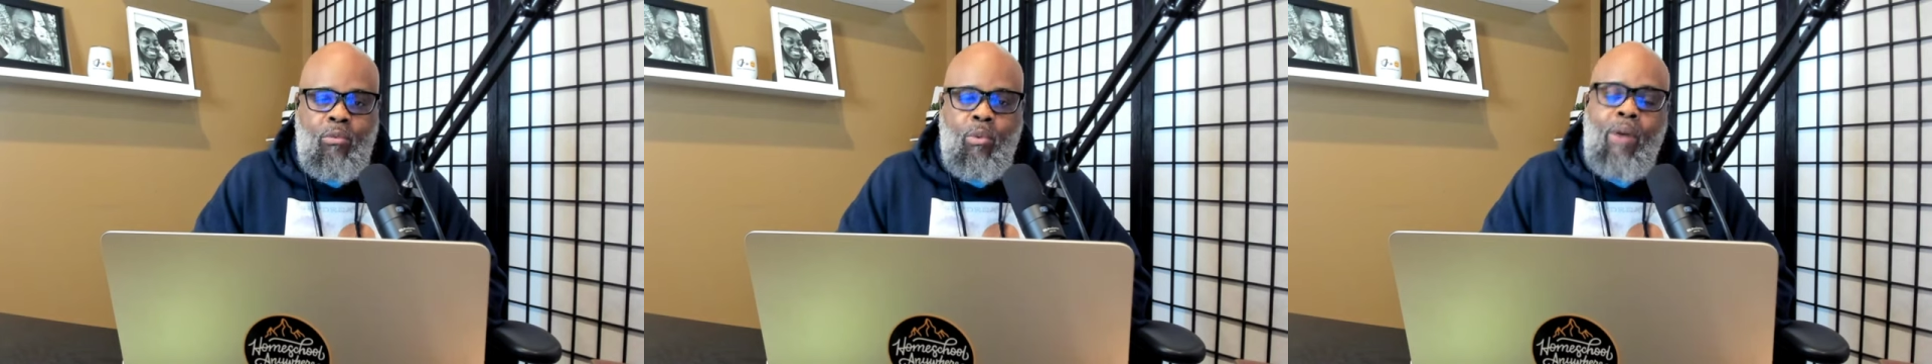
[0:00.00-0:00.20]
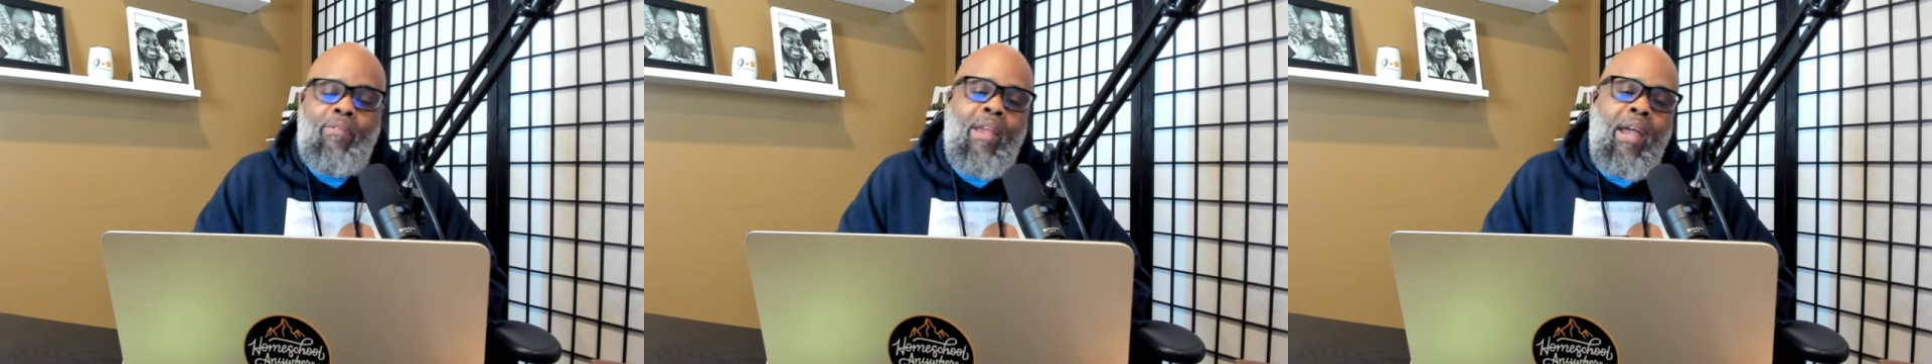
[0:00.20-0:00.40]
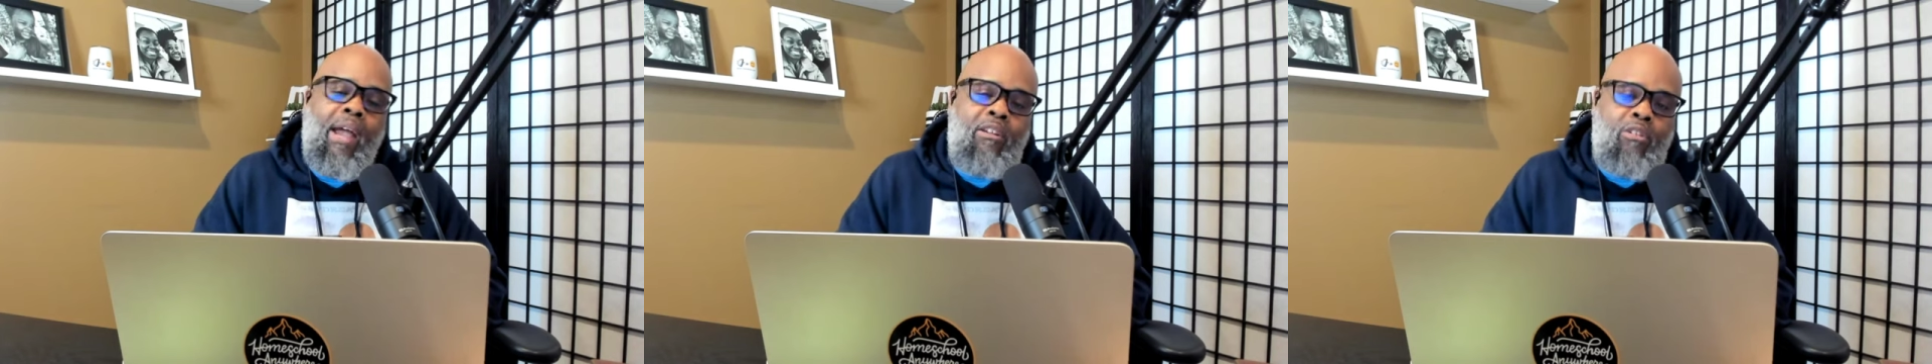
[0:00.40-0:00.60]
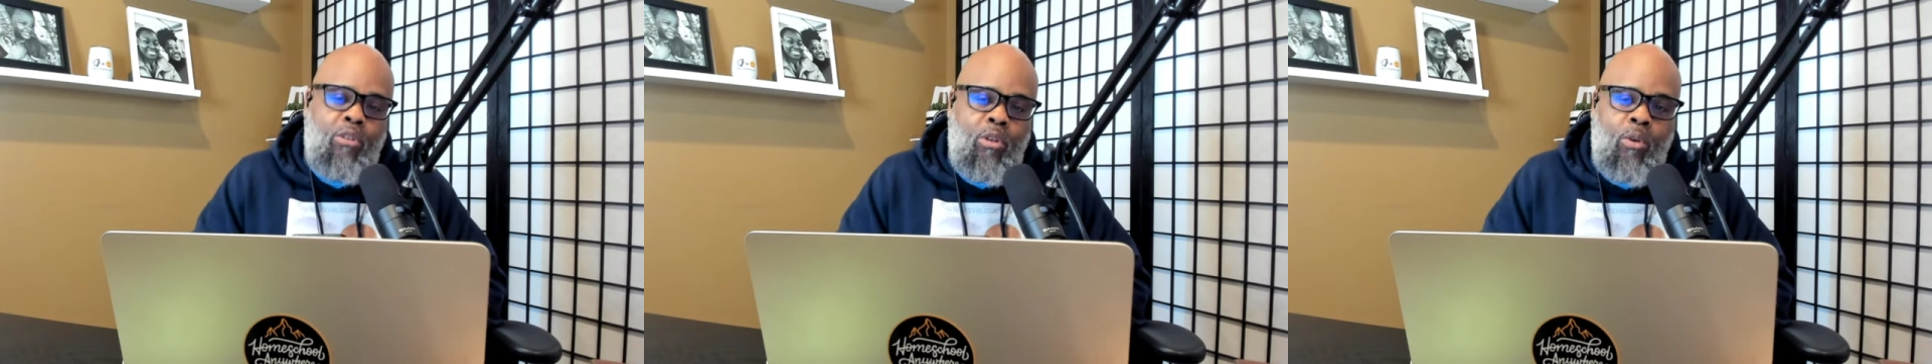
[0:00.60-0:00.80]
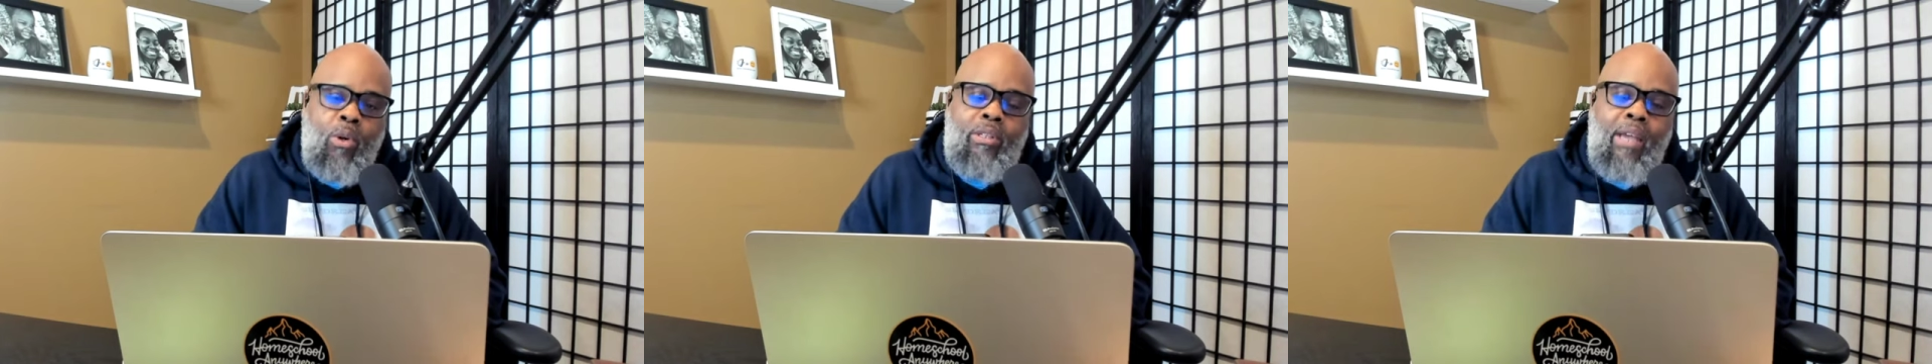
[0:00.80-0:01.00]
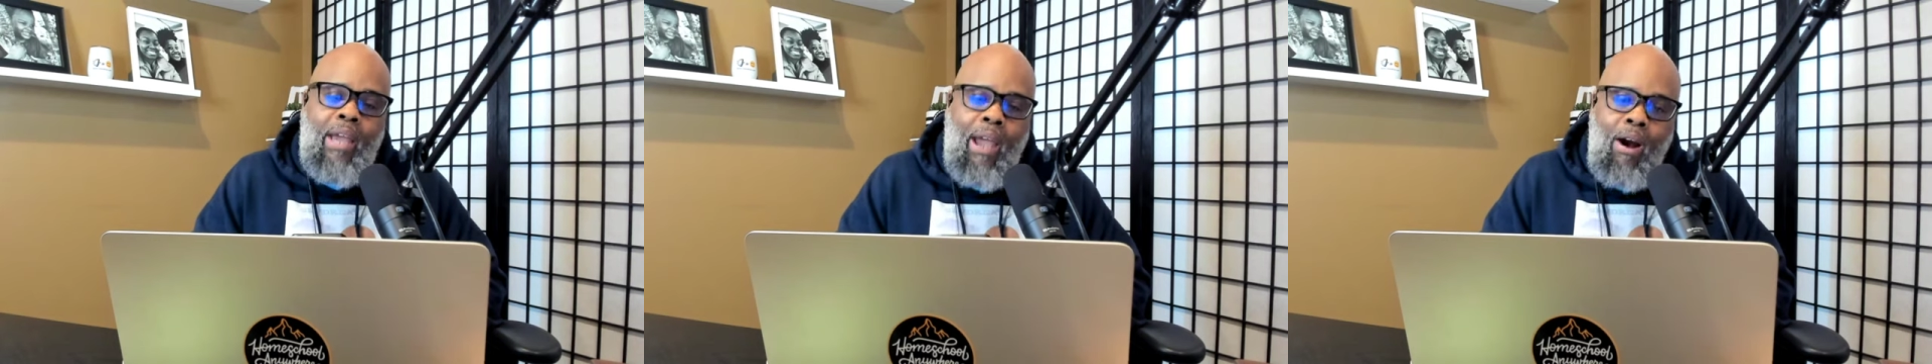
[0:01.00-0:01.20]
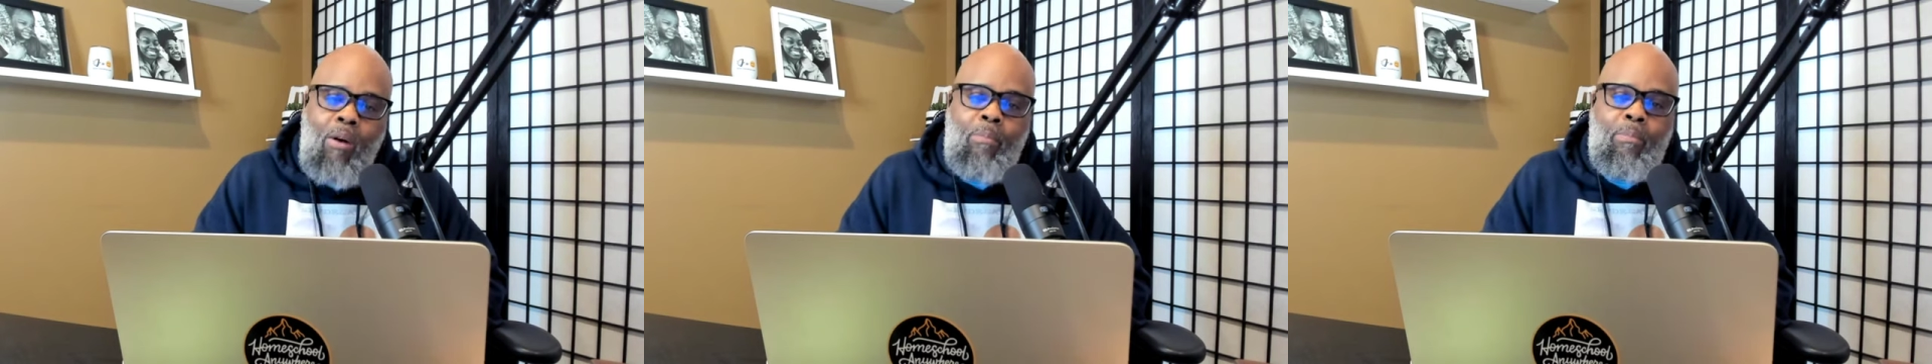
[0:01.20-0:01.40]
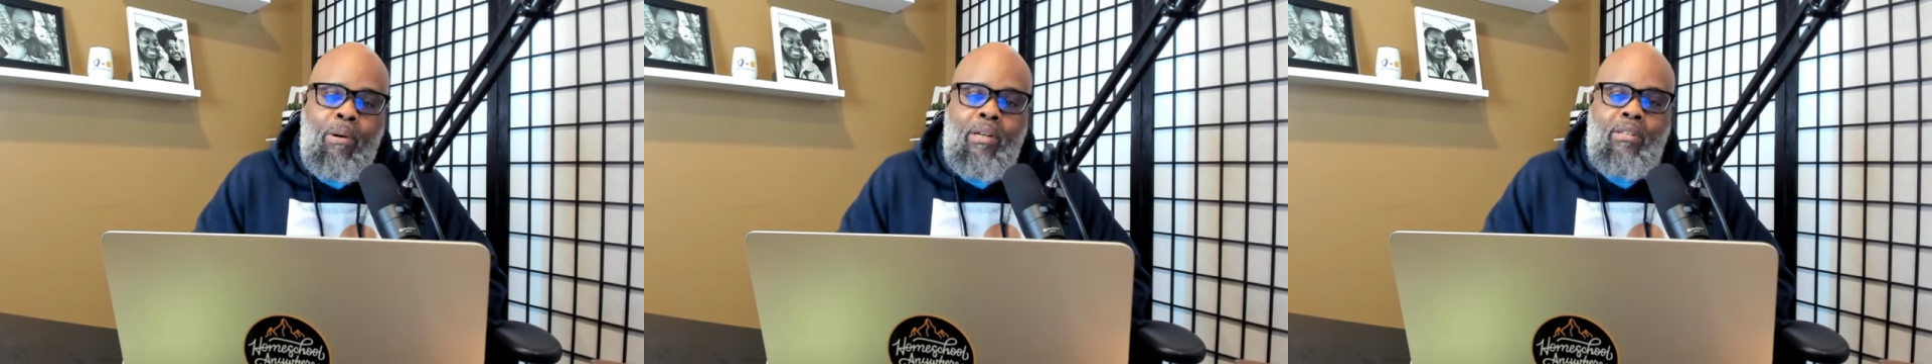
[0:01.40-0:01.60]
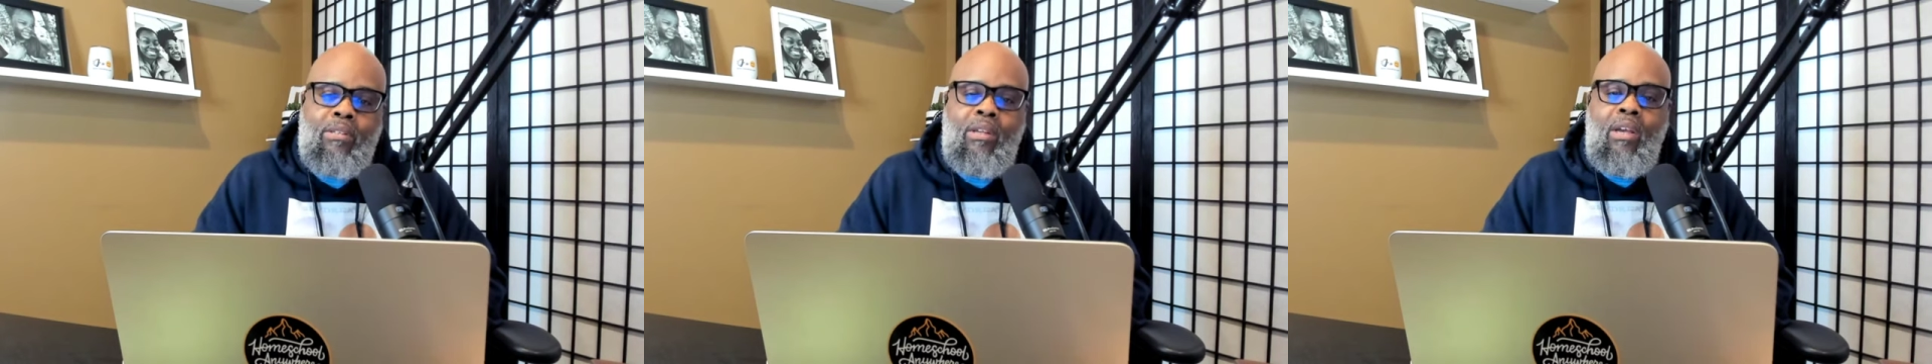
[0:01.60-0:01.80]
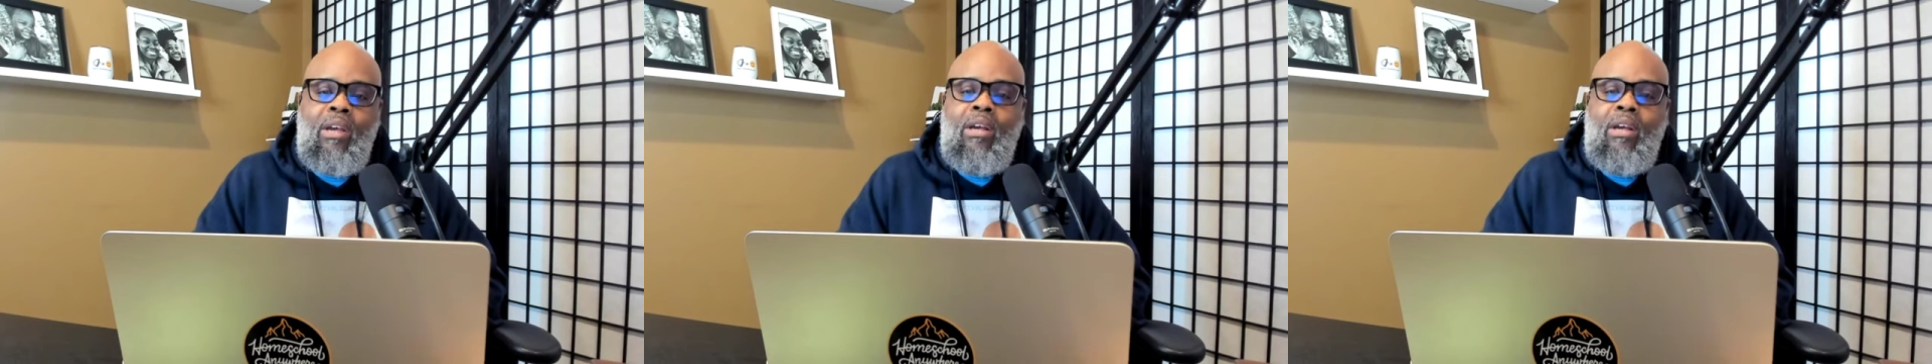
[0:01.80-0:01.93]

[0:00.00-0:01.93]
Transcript: We have to ask the Lord to help us